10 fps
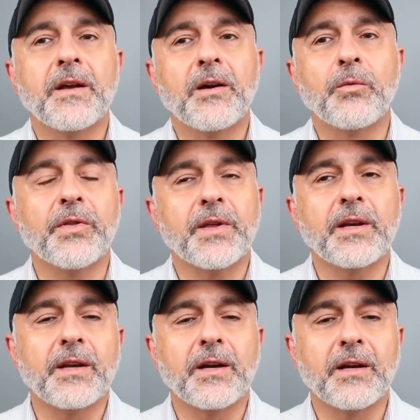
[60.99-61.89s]
uh,
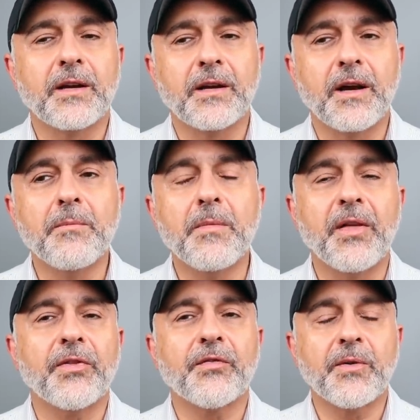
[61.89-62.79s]
within uh, a
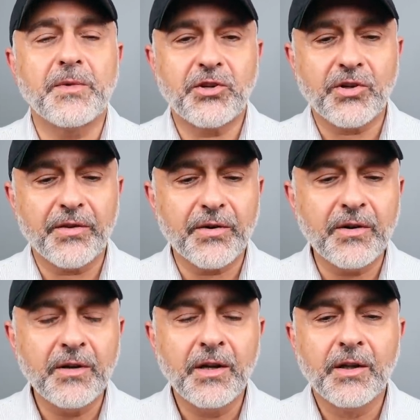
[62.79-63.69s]
month from each
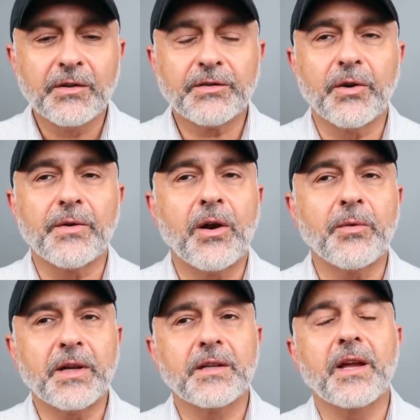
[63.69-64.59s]
other so that
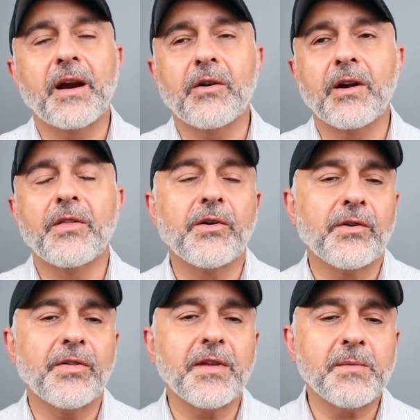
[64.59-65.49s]
we can air other
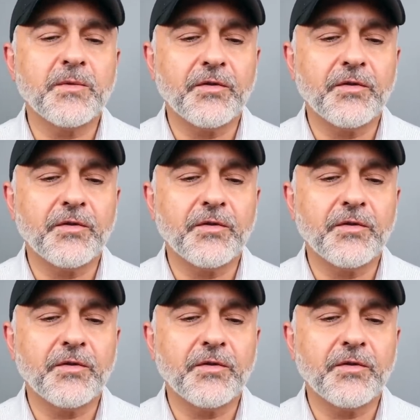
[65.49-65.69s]
themed